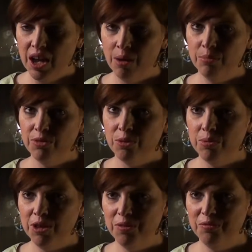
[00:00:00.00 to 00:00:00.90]

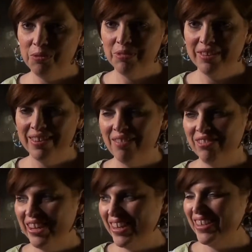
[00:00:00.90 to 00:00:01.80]
Scooby-Doo from the
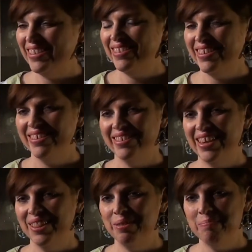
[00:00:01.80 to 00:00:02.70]
70s is
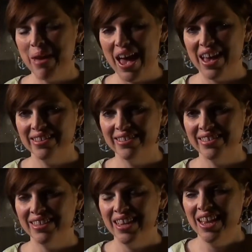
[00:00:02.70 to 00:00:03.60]
like the
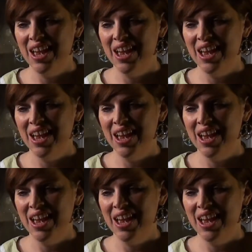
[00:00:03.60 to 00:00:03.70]
best.